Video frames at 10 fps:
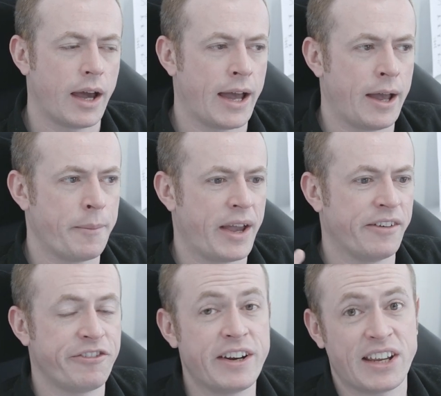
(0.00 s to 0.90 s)
um,
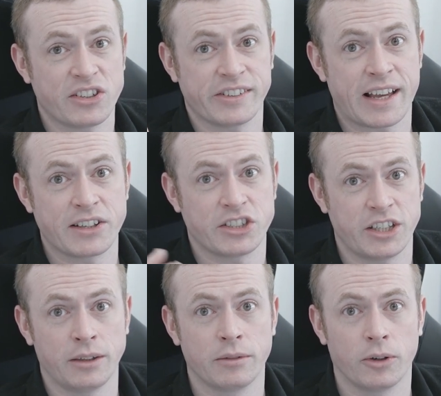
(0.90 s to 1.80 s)
and finish is
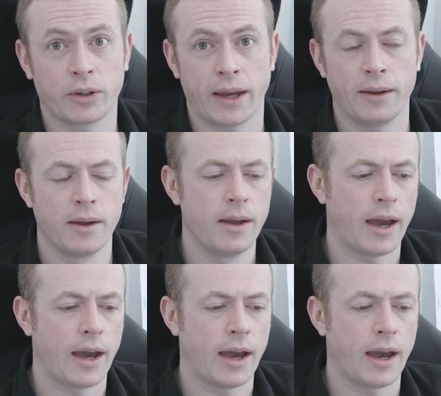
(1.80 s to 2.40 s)
anshin, okay?